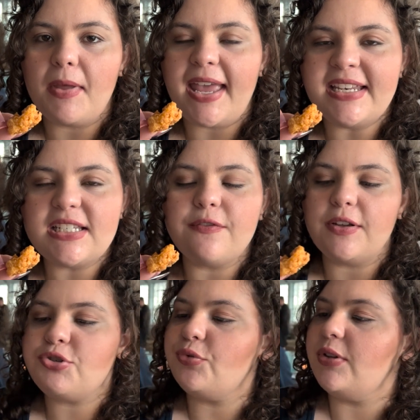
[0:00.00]

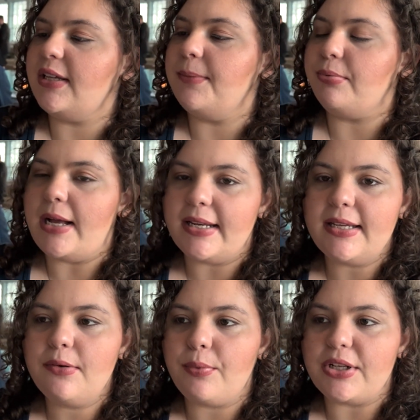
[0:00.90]
individually
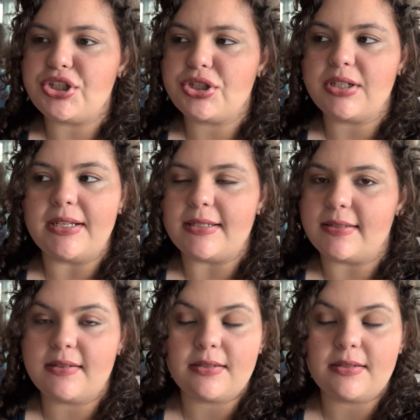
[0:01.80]
breaded, which is,